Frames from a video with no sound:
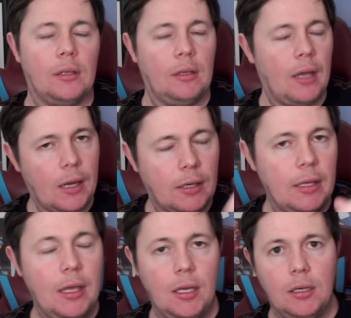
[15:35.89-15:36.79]

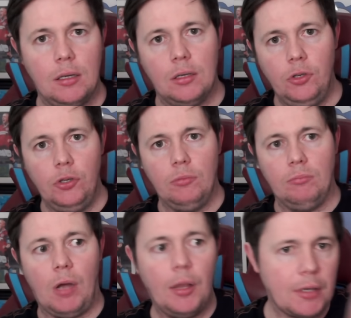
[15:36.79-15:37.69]
Hackney in,
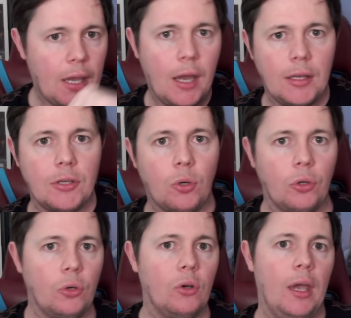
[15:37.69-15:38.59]
other guy that I don't
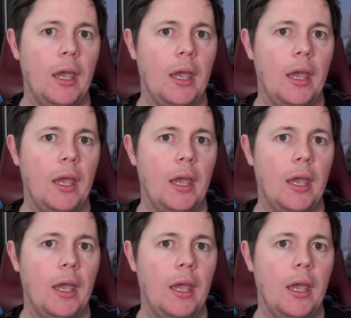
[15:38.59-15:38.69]
know